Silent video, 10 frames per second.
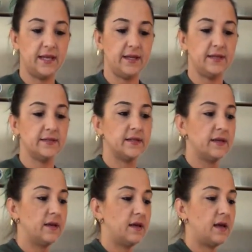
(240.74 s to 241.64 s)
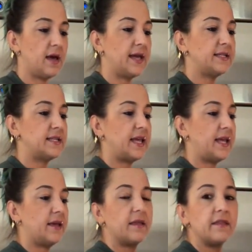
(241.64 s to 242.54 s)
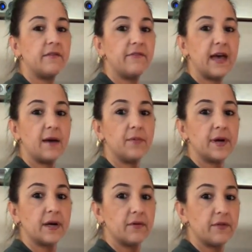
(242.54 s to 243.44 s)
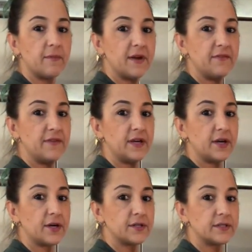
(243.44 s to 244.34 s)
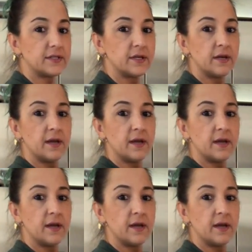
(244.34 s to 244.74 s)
is I take the fabric with my fingers